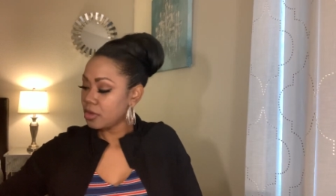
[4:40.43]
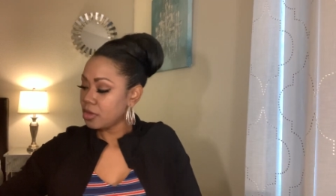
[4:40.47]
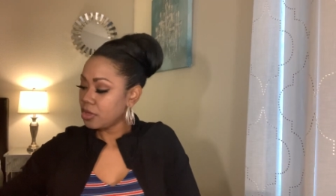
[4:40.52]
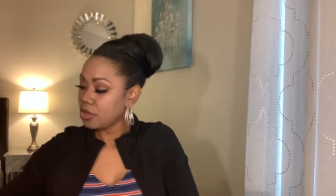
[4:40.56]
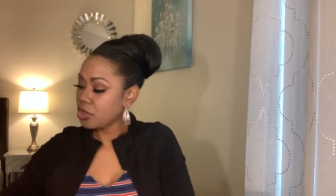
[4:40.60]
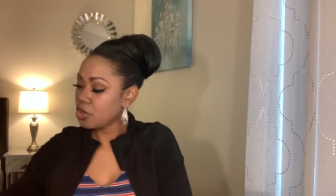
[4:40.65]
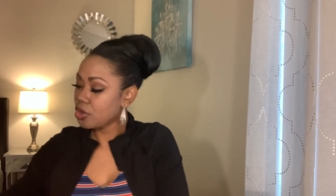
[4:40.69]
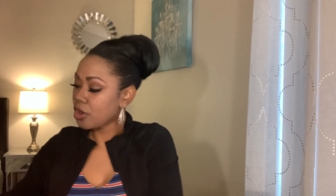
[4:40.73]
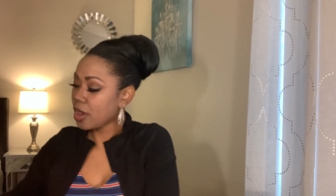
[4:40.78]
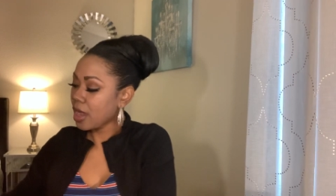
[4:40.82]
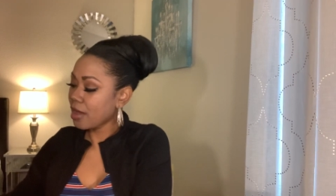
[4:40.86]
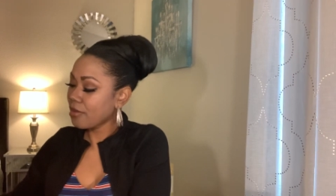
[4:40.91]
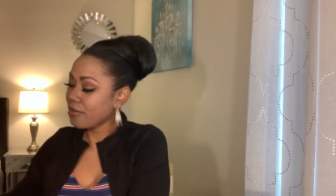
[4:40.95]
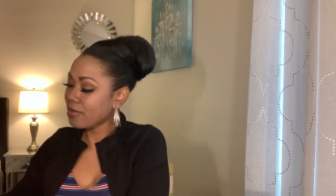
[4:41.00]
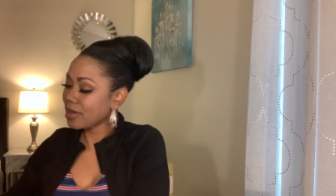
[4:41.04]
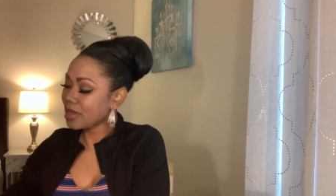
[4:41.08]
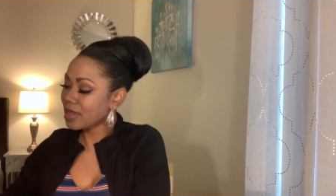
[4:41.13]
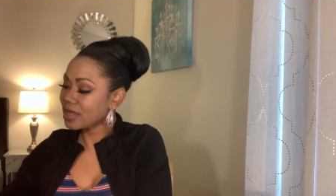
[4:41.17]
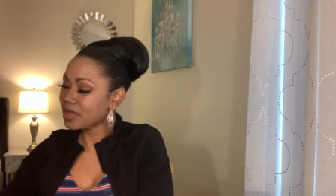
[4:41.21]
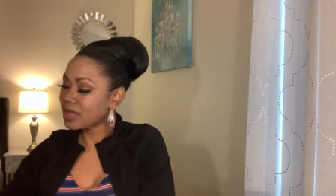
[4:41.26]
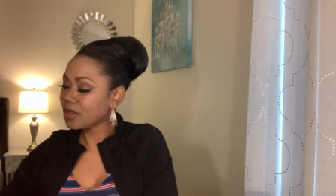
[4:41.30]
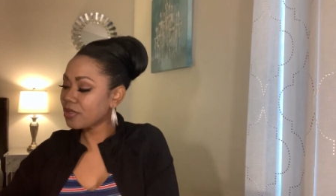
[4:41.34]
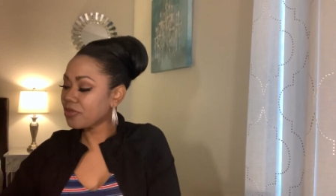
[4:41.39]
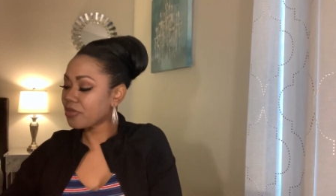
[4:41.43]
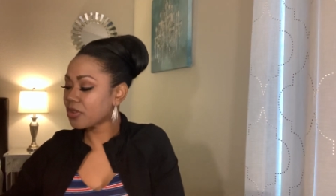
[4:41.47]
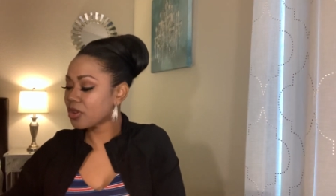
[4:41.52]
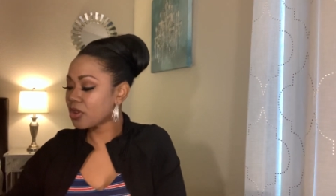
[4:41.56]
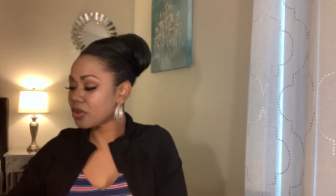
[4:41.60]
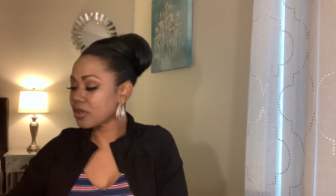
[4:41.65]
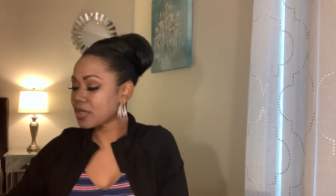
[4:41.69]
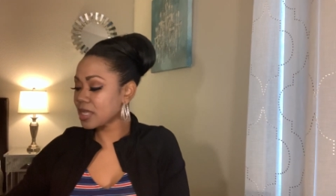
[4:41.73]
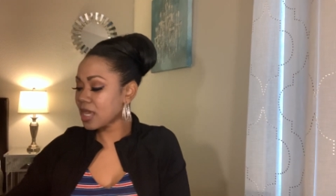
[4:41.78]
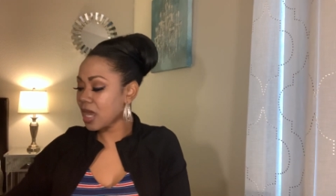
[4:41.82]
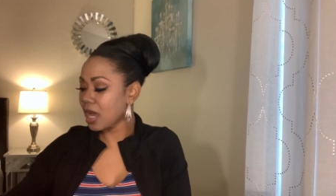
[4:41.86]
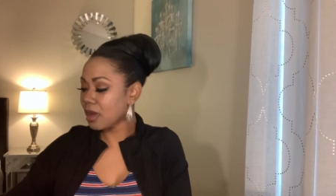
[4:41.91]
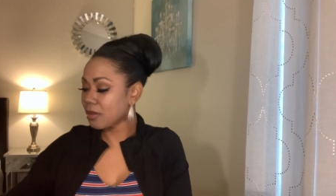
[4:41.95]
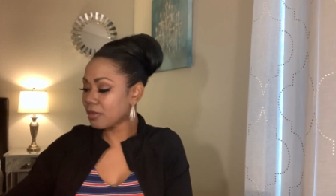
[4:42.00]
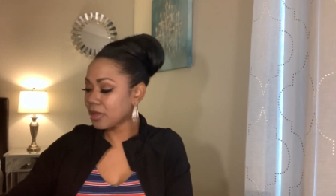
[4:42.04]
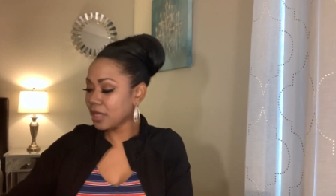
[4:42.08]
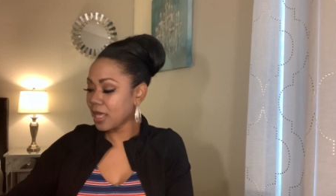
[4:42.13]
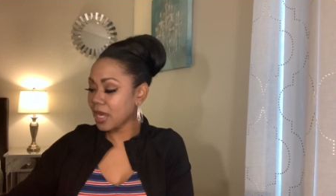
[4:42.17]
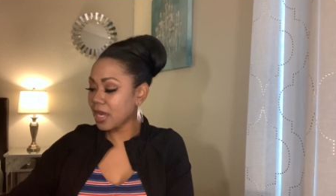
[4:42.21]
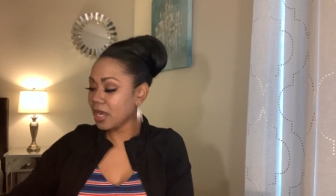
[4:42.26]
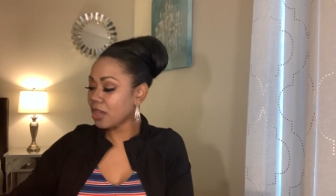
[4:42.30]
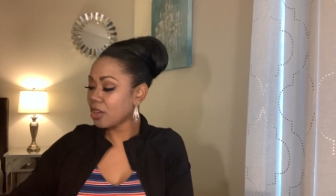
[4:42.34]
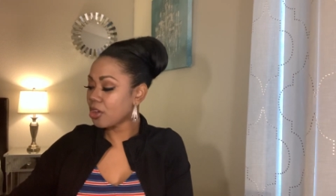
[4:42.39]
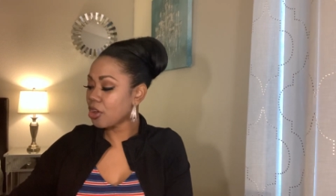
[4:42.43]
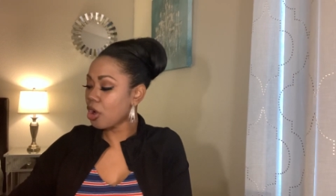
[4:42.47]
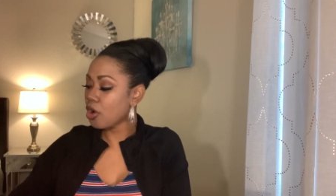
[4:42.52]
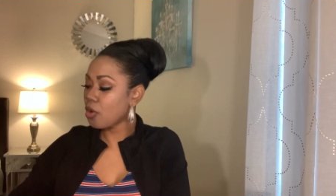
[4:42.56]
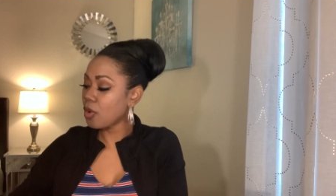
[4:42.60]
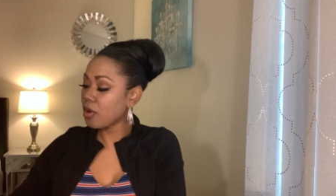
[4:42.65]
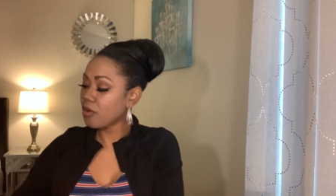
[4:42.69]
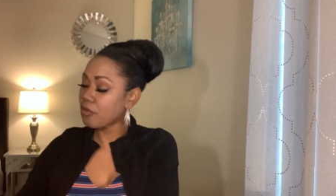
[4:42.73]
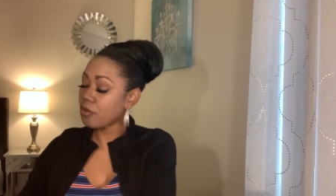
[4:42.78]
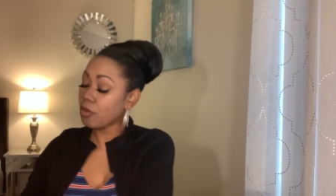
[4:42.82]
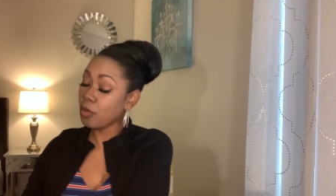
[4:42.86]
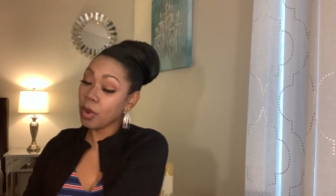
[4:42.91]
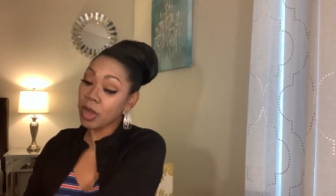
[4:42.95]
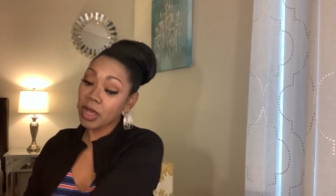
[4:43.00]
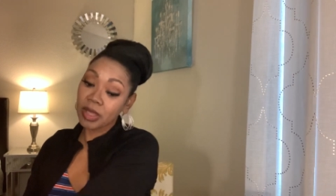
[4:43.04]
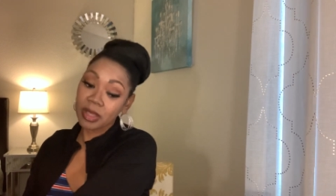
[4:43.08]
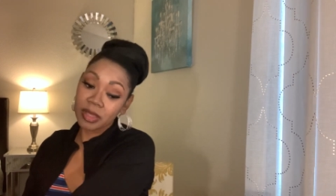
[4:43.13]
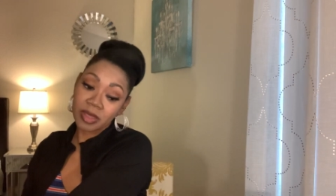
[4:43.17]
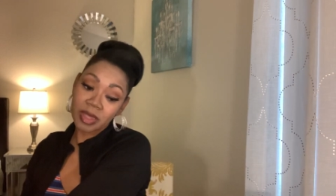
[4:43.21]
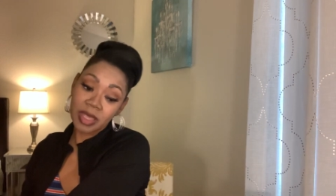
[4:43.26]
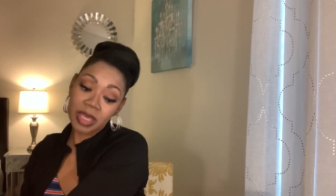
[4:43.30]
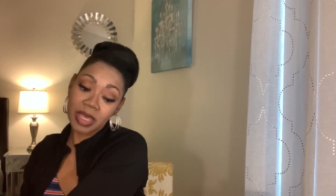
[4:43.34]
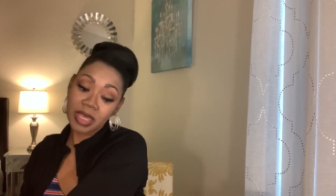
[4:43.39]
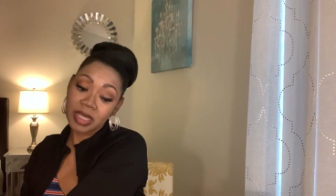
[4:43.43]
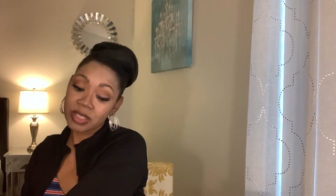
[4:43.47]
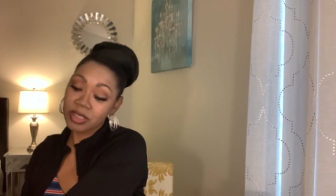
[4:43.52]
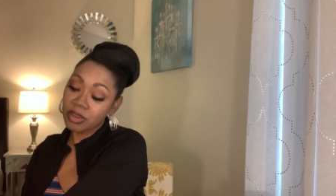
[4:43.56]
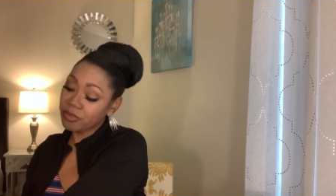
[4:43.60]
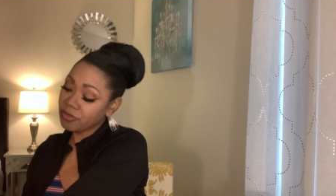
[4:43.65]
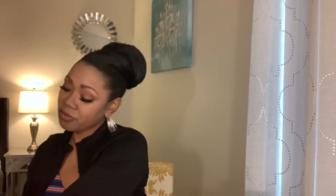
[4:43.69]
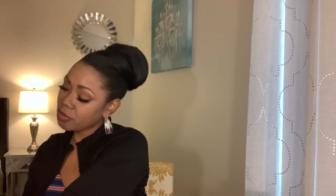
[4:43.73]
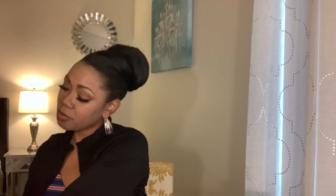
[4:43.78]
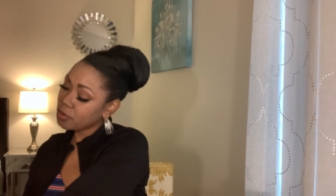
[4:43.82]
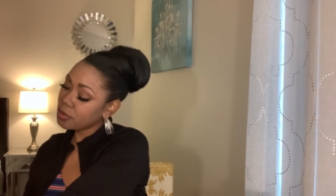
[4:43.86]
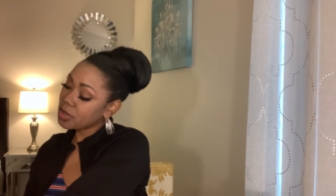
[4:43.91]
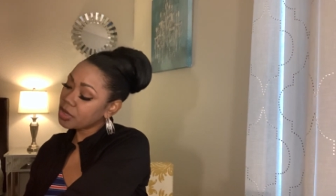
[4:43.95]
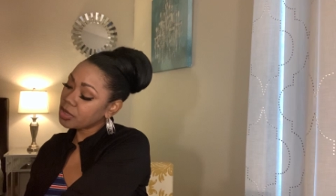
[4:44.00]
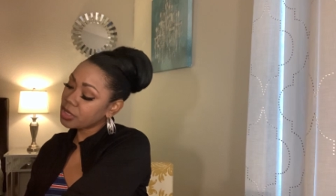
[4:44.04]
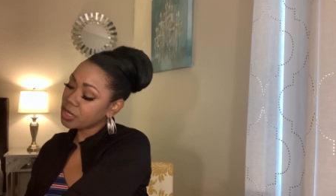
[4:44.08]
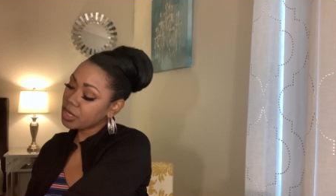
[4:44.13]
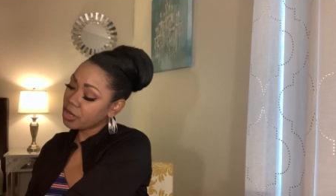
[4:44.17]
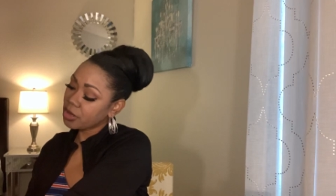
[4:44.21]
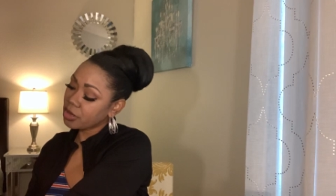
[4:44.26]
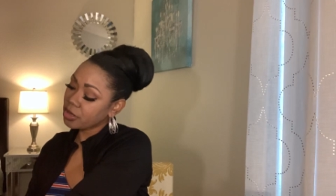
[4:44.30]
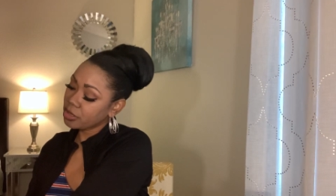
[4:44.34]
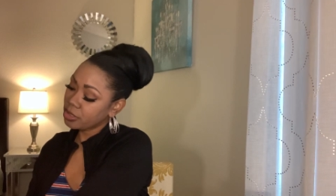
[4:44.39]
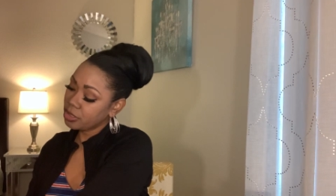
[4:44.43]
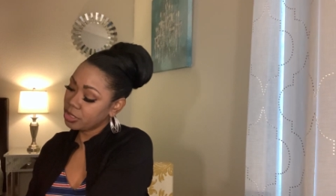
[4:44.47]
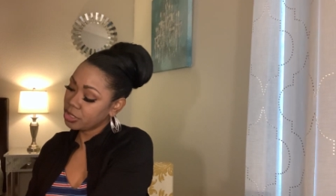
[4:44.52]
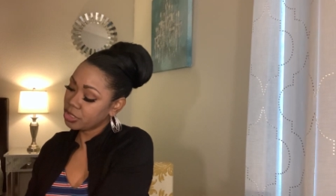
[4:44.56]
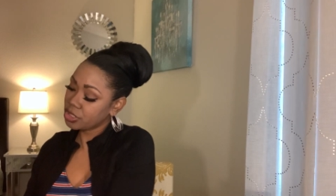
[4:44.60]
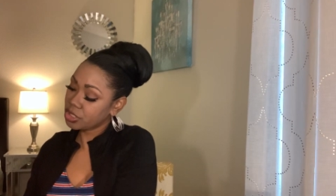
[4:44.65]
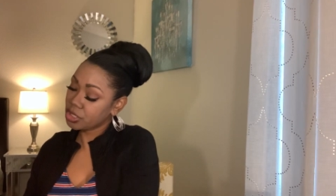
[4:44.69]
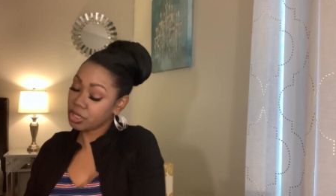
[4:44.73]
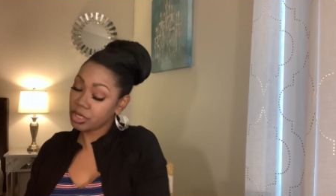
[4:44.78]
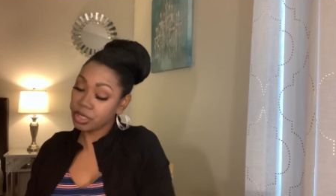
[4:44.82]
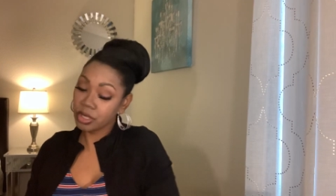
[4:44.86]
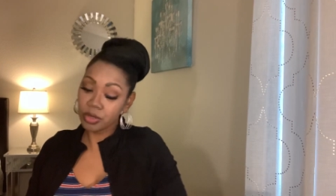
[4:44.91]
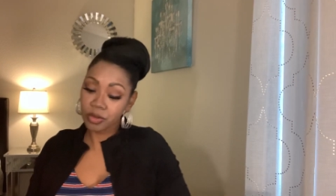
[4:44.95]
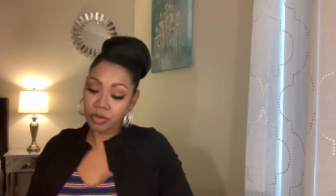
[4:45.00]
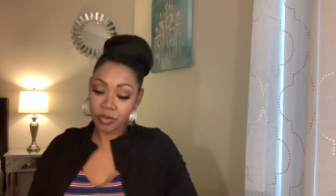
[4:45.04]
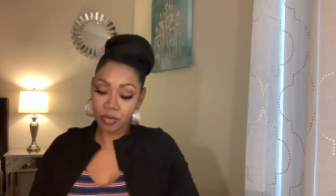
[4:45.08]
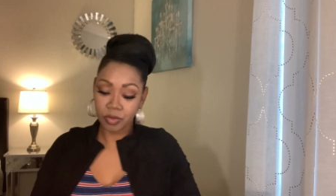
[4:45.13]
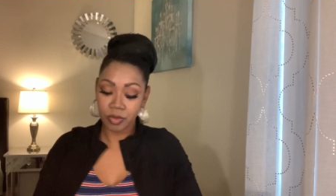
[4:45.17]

You're having a difficult time letting go of what things are familiar to you.